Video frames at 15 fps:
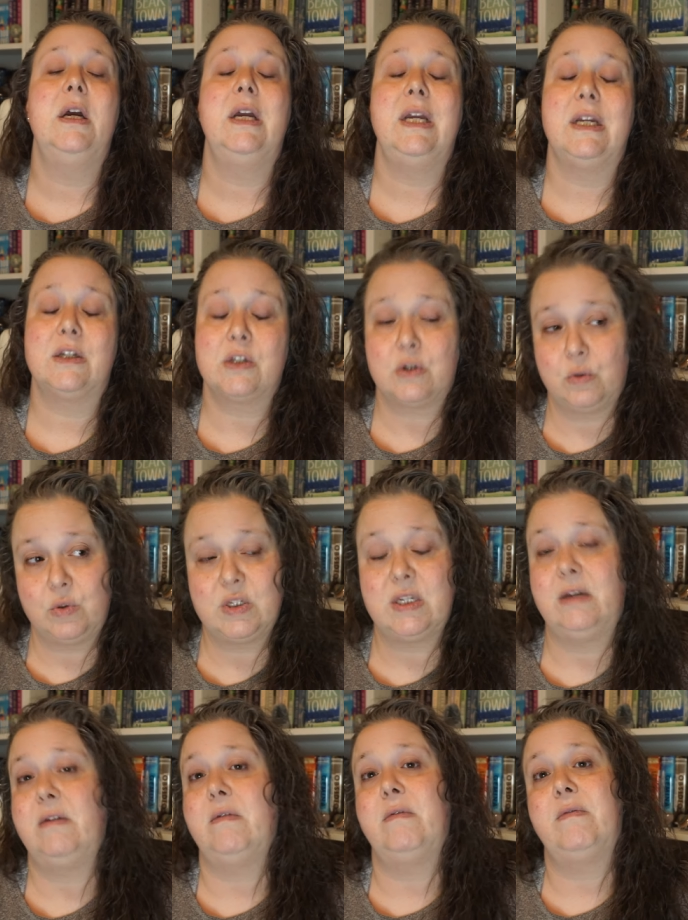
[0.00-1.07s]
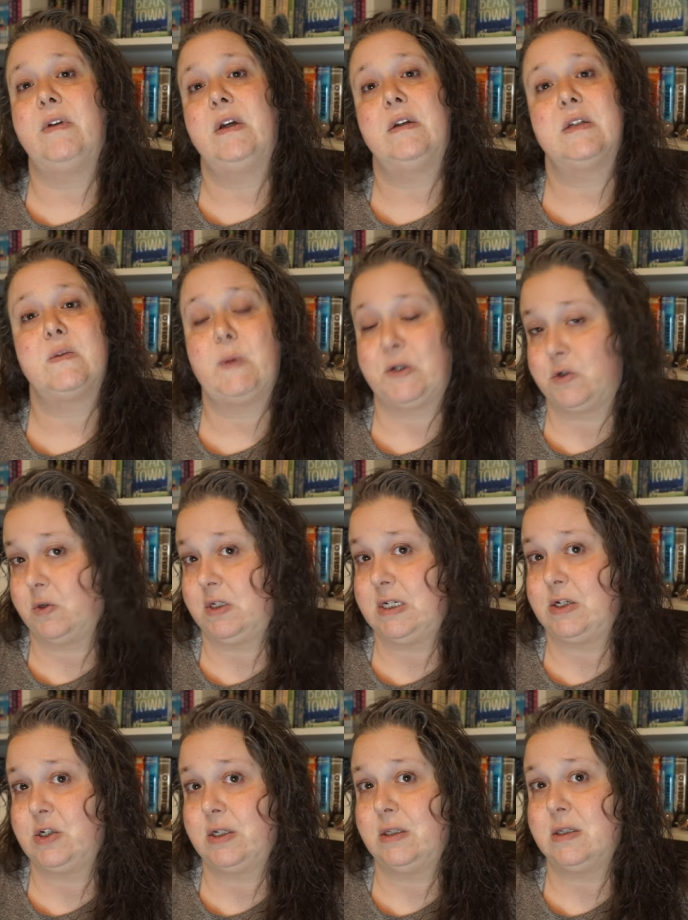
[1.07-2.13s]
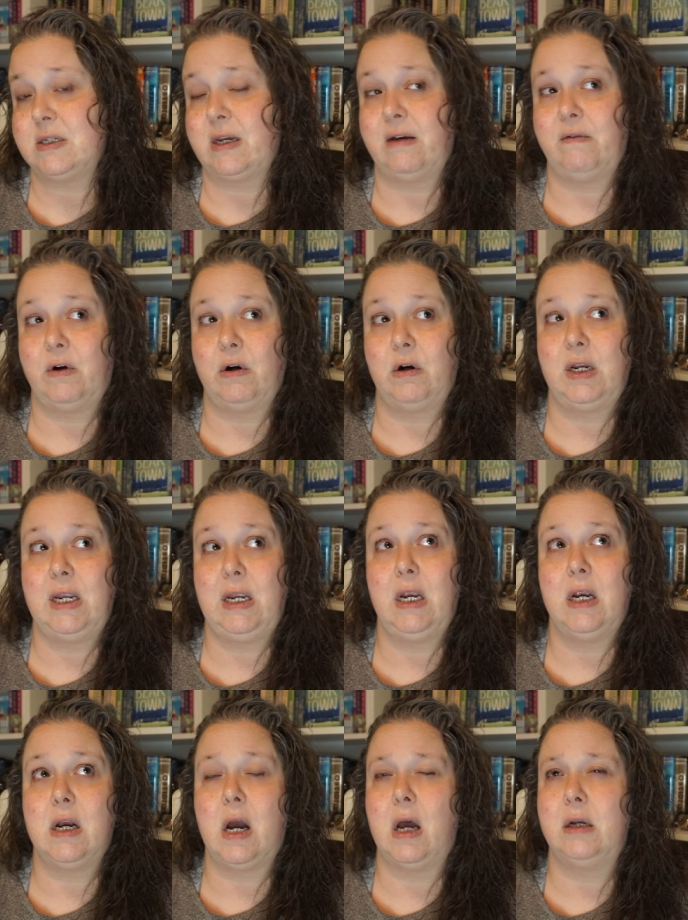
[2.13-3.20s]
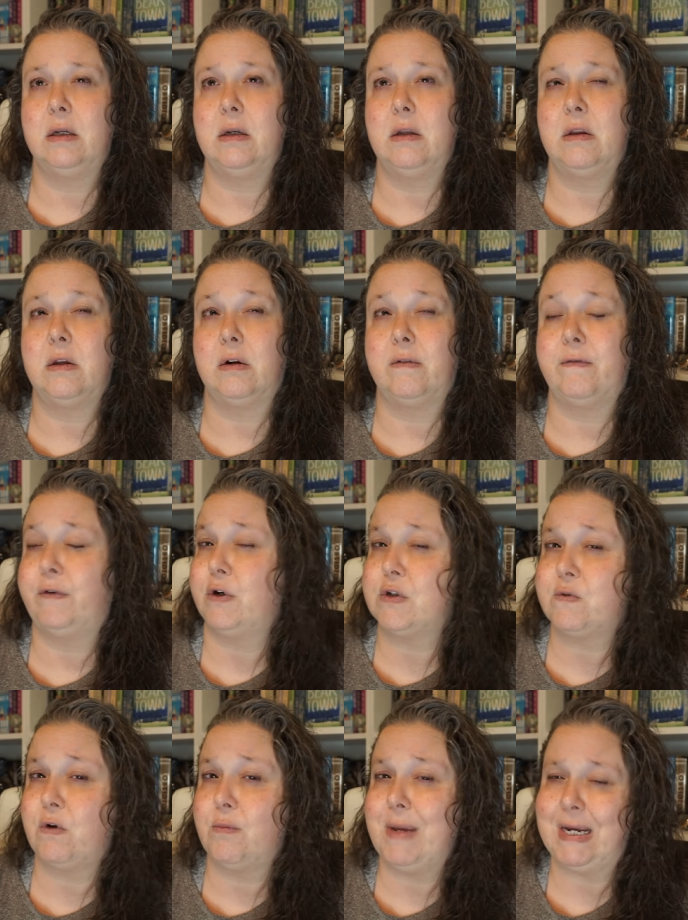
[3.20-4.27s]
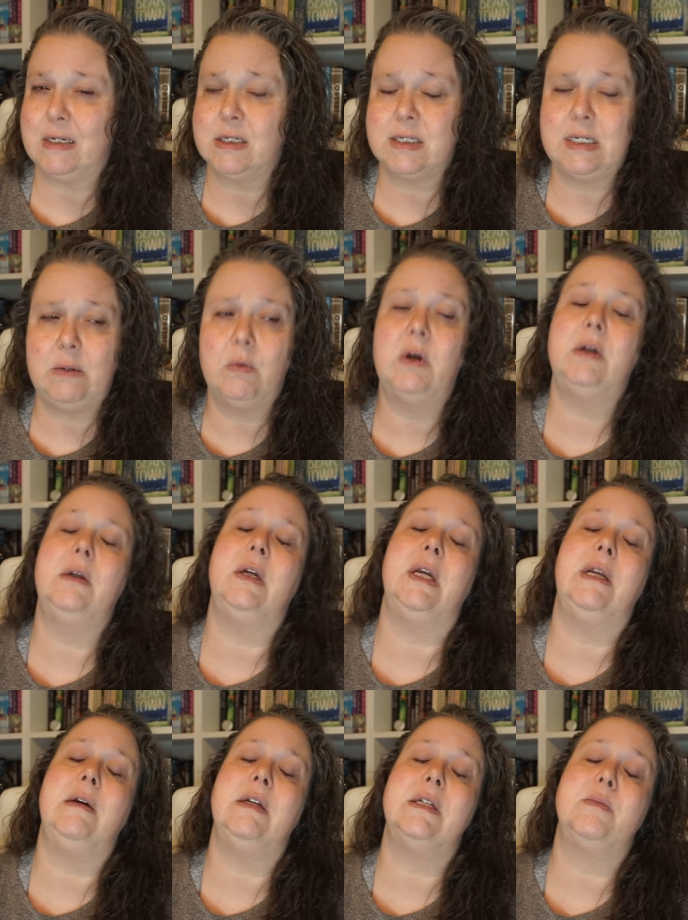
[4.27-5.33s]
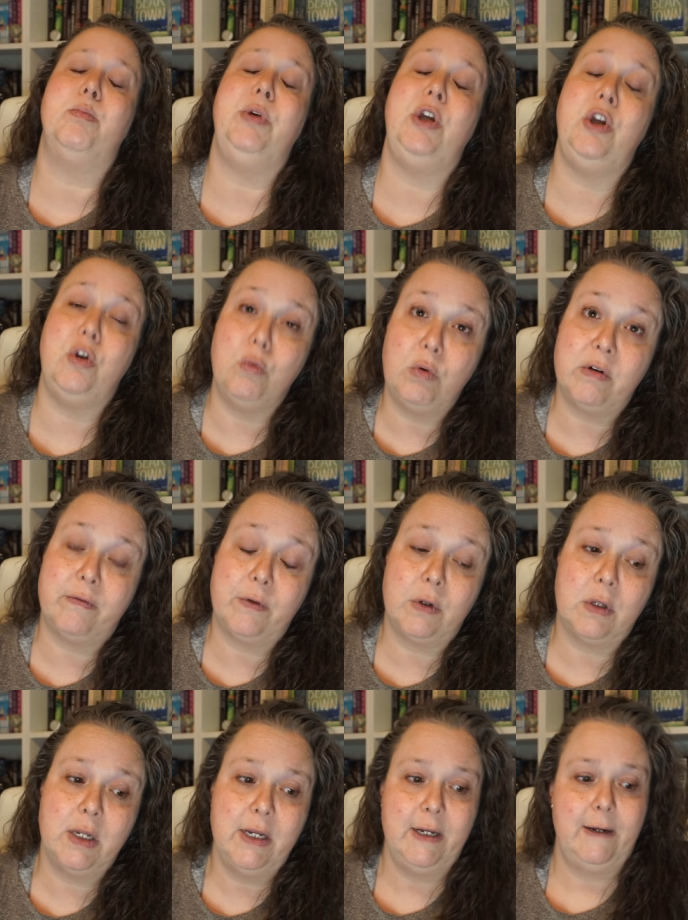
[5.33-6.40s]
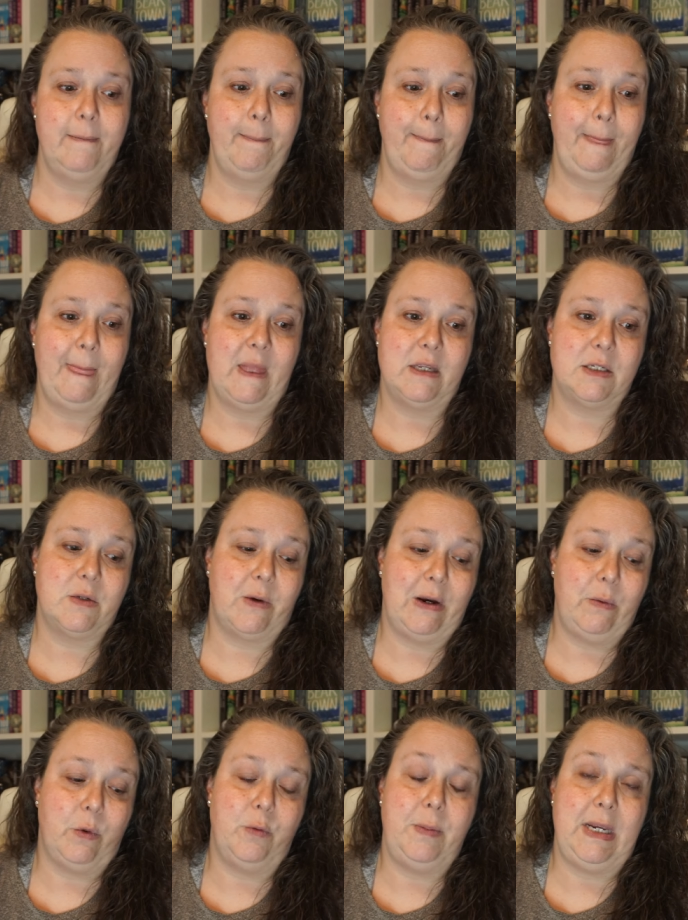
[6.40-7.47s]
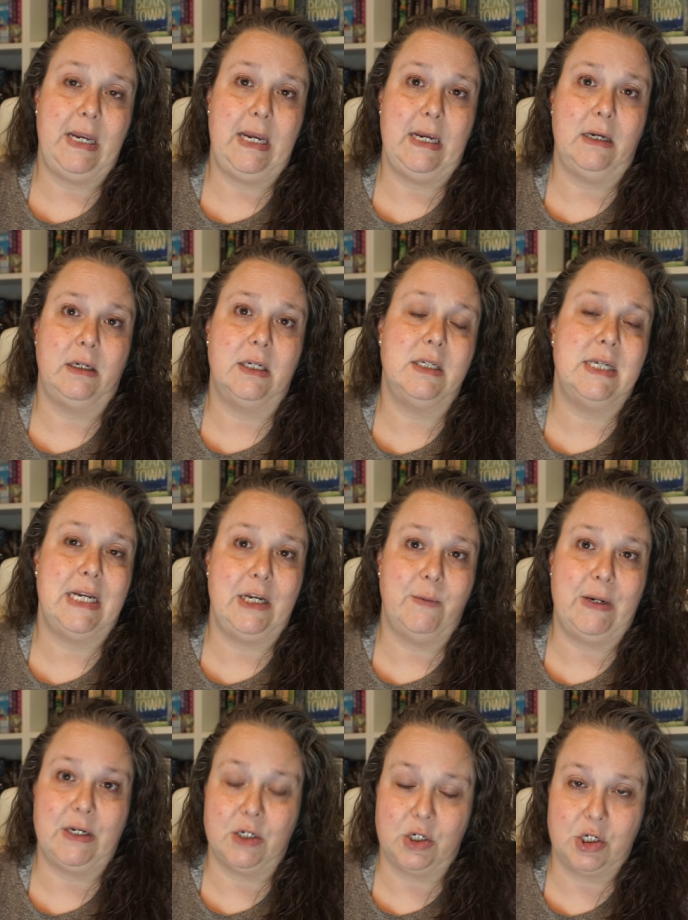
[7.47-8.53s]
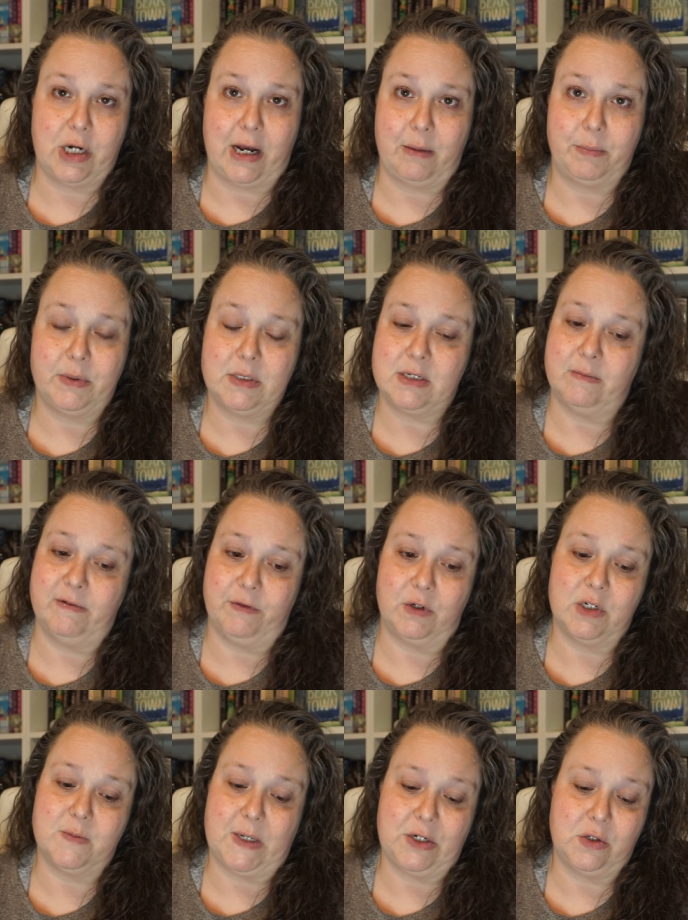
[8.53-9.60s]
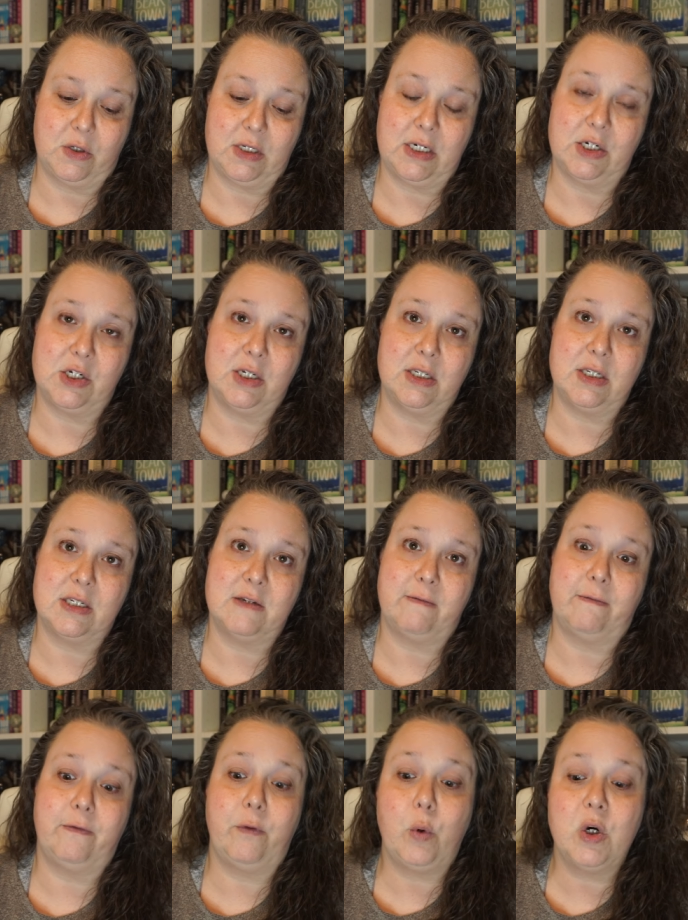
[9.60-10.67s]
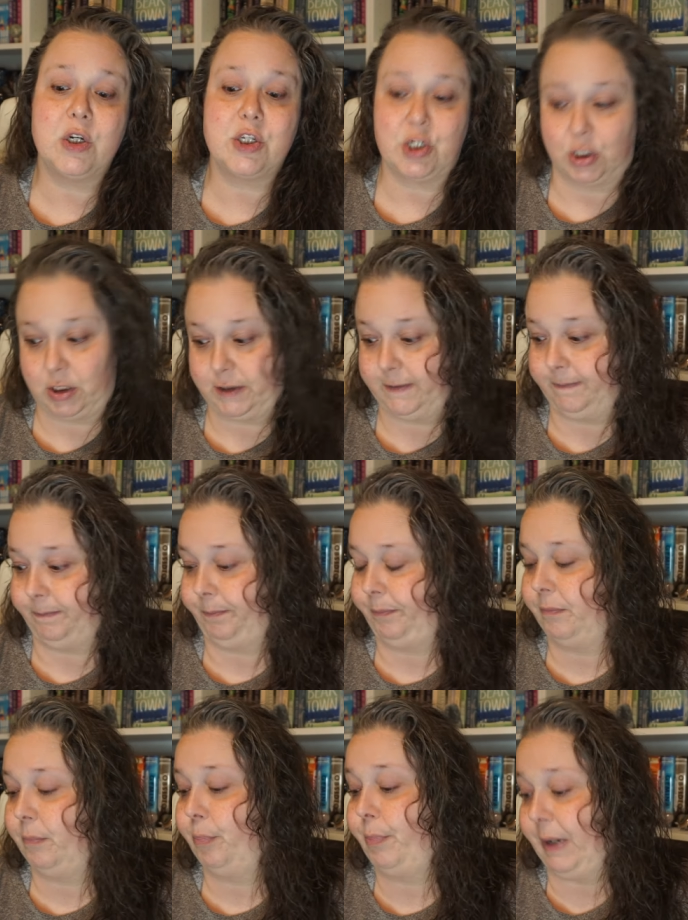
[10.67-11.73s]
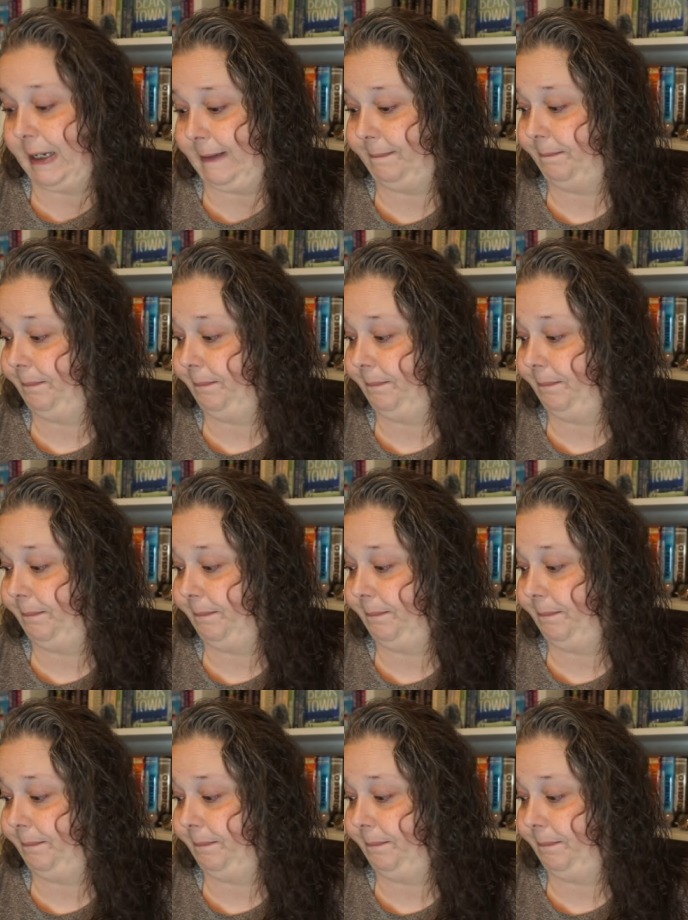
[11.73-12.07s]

exclusive special editions. I've already gotten their first Romantasy one and it's beautiful. So I will be continuing to shop some of their special editions for certain, but